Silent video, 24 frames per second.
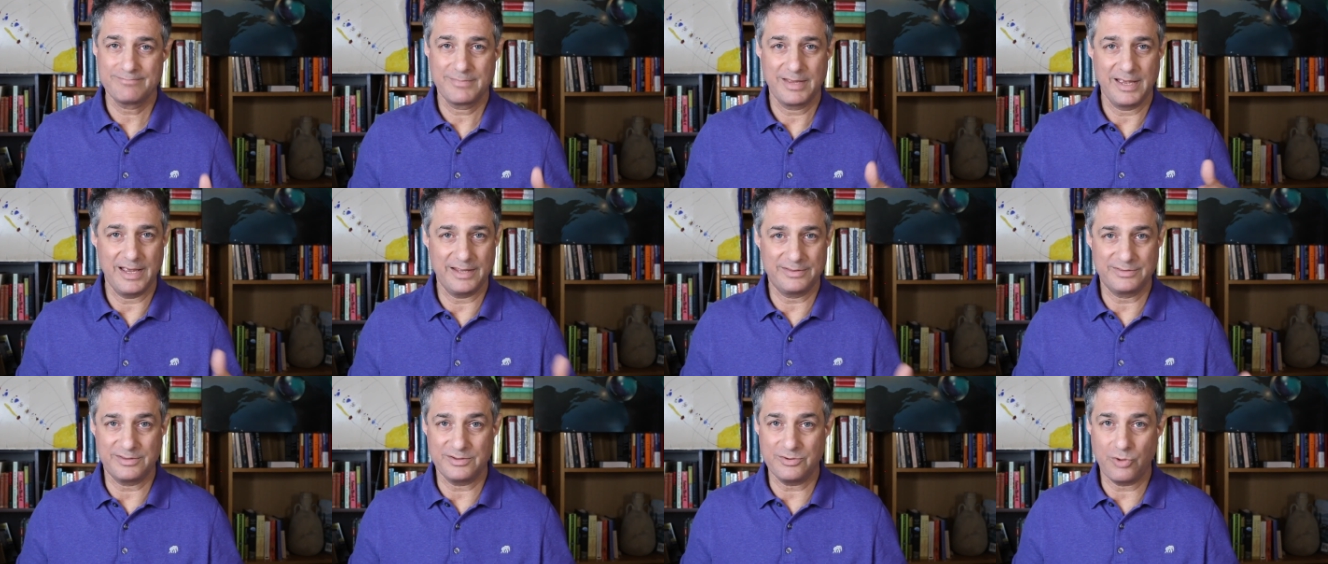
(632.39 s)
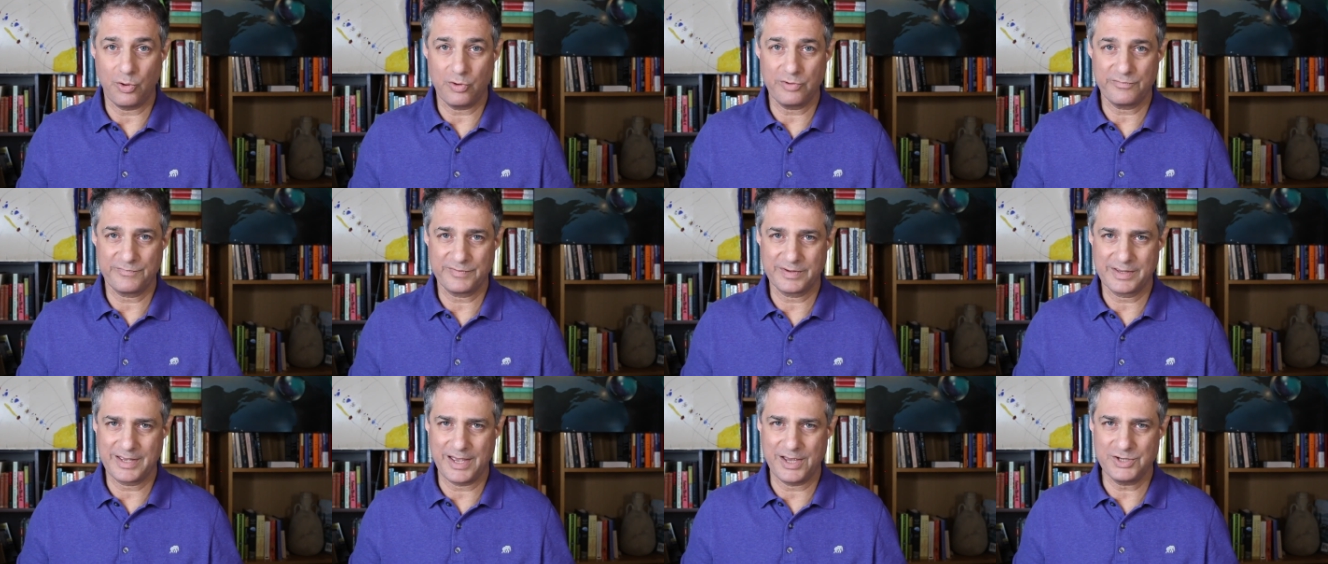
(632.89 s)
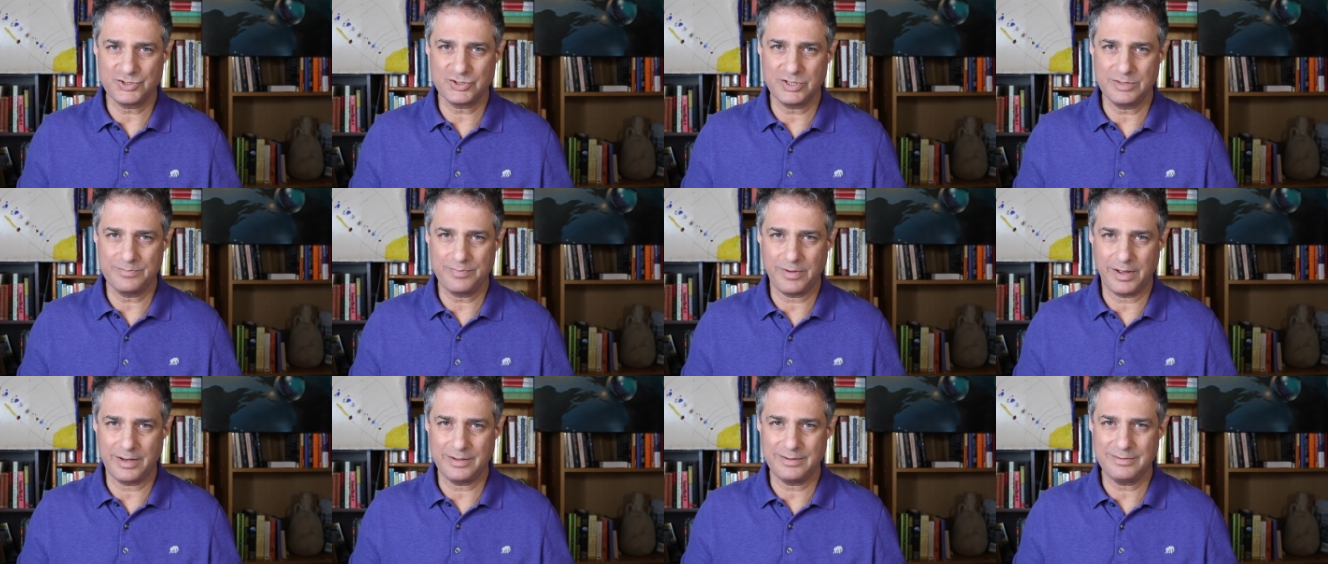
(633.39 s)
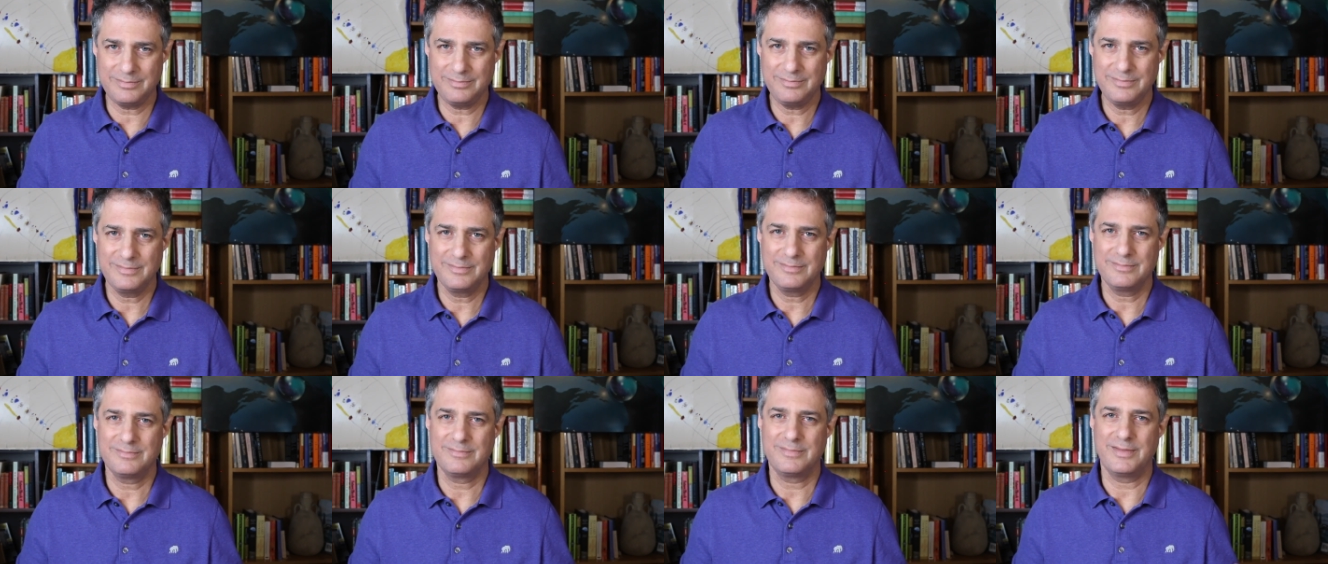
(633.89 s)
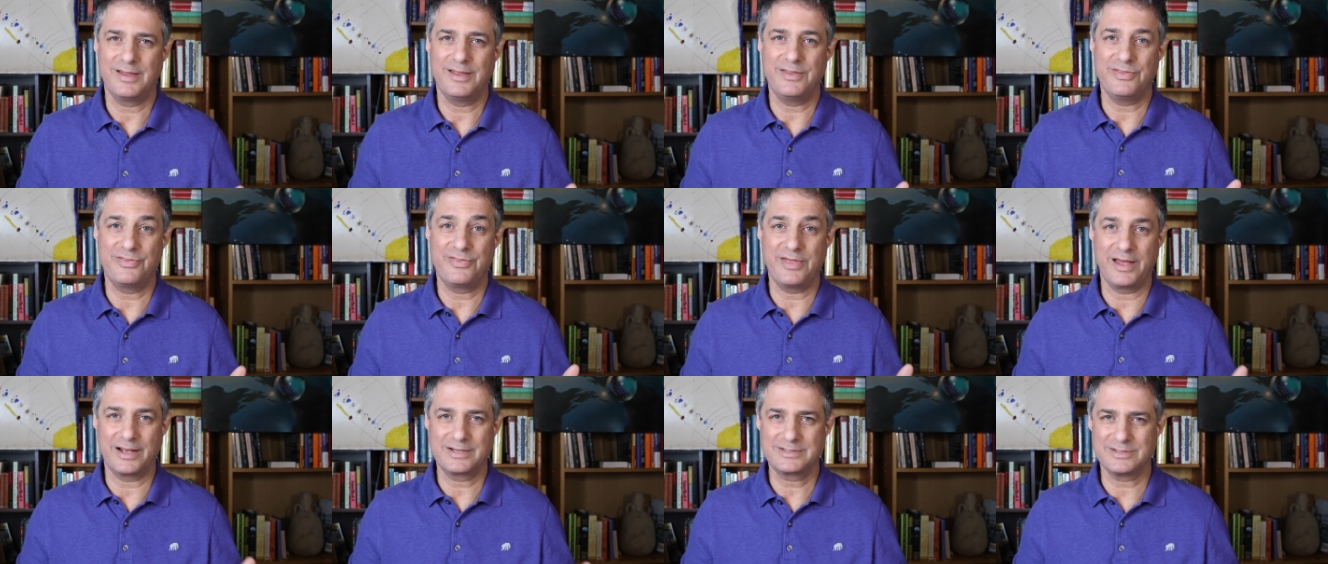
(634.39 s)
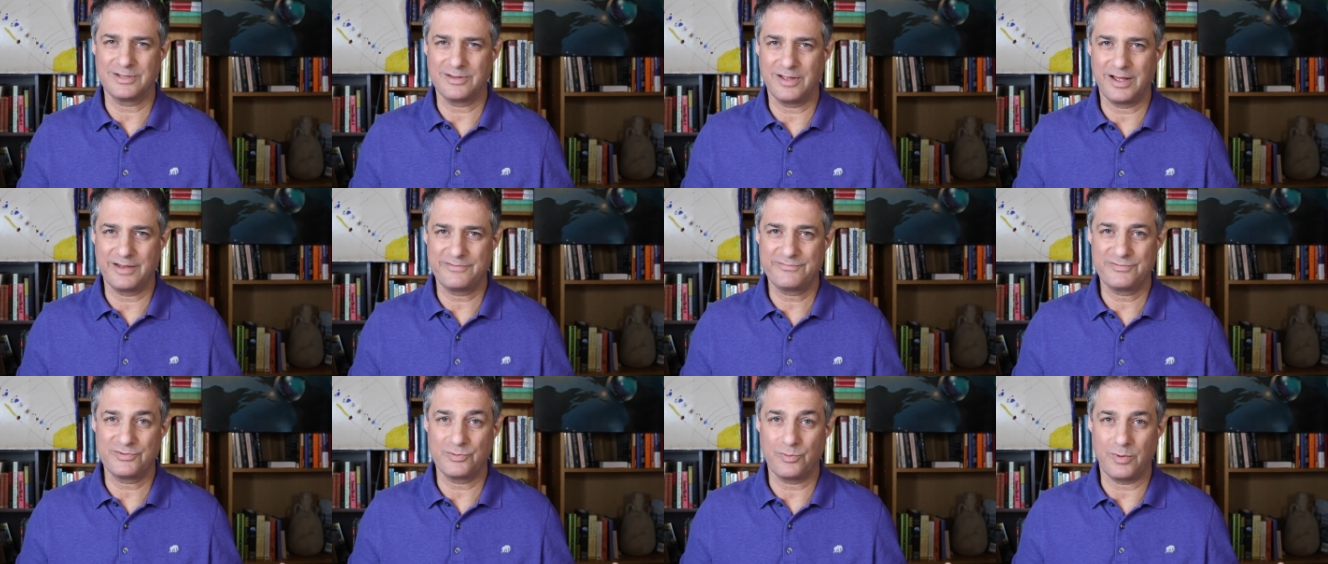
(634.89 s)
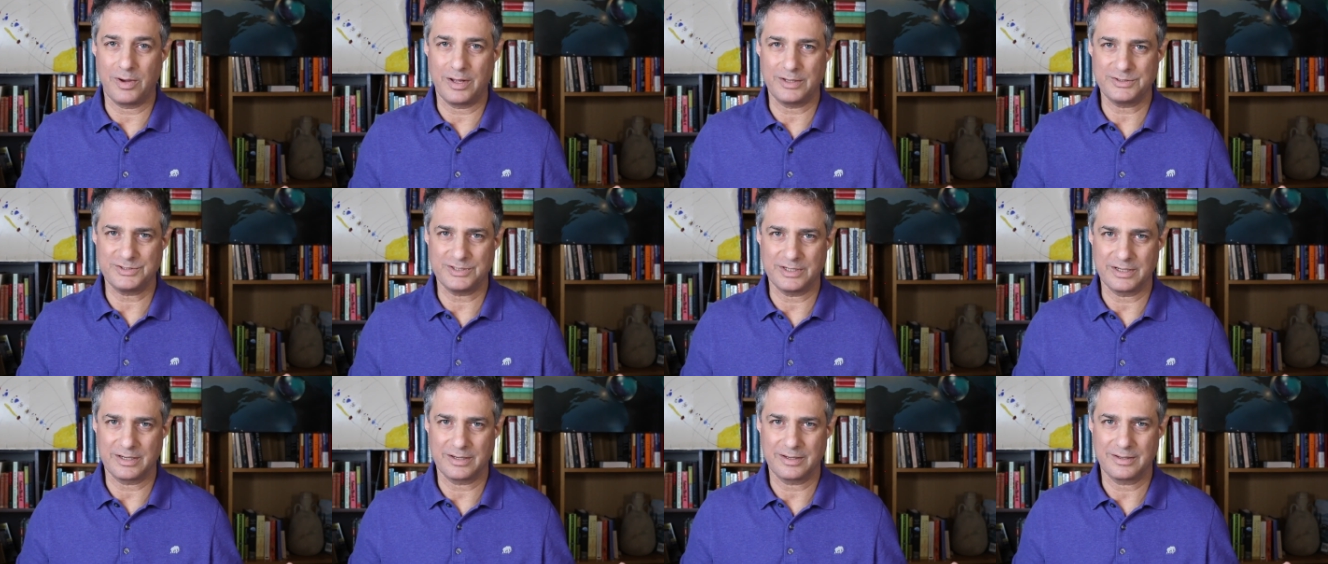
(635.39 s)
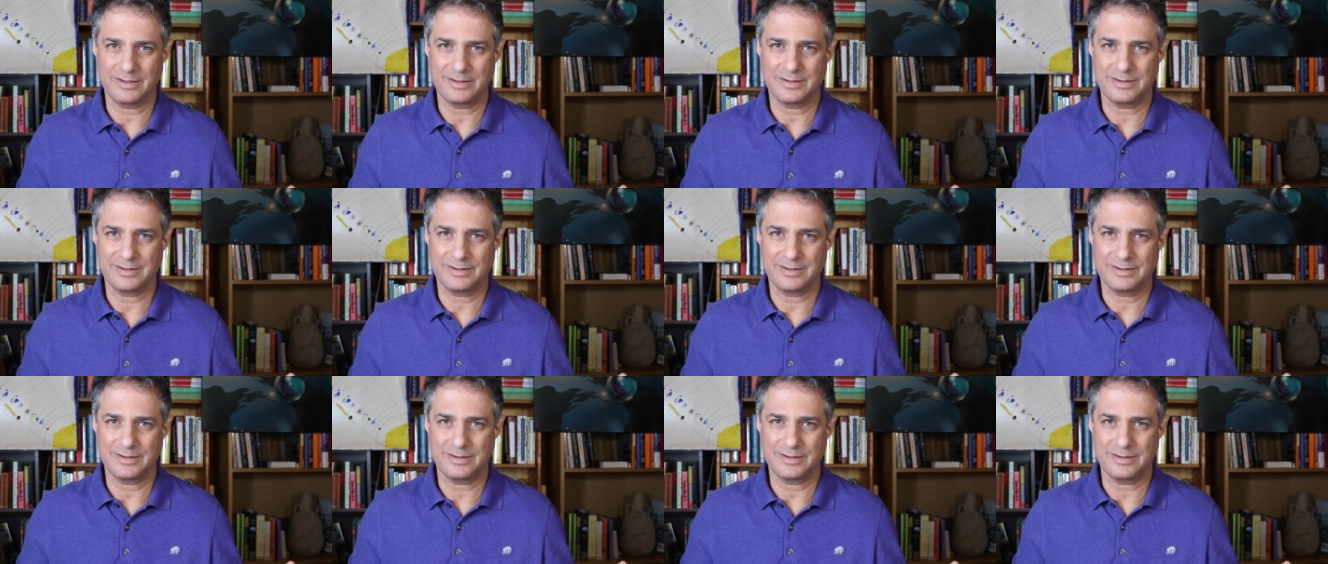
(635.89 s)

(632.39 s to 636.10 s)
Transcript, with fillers: hit the notification button, and thanks a lot for watching.